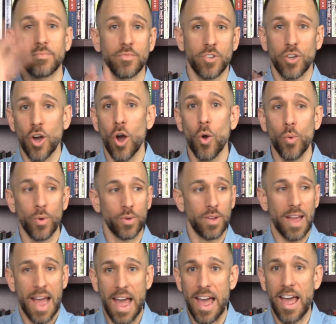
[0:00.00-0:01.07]
go
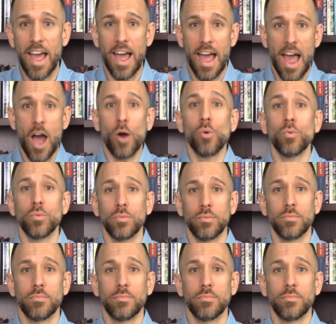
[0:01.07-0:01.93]
out